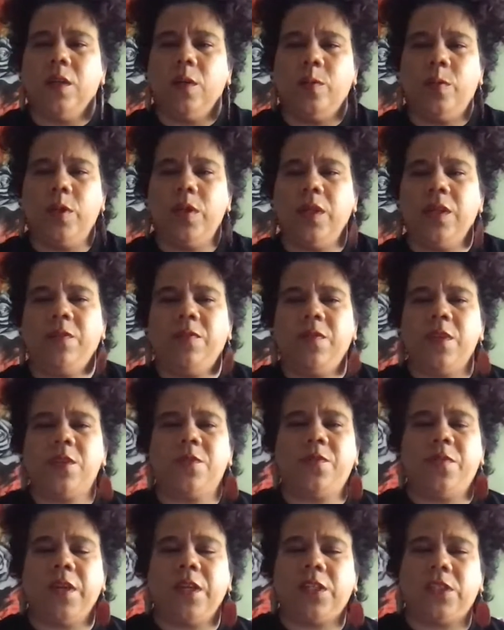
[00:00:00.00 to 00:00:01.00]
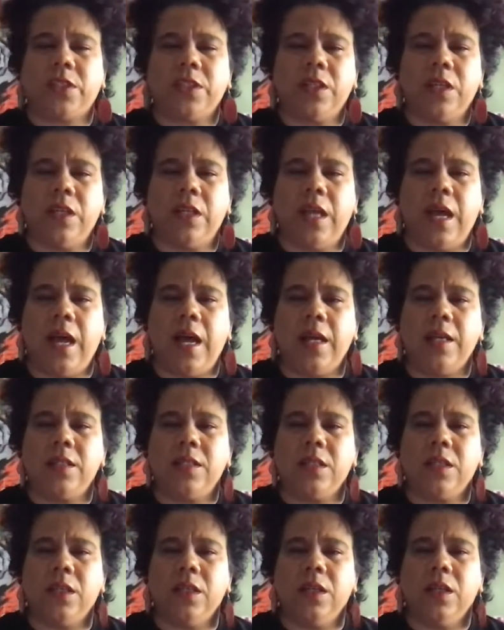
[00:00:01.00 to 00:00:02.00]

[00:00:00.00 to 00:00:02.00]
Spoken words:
but if it's fictionalized,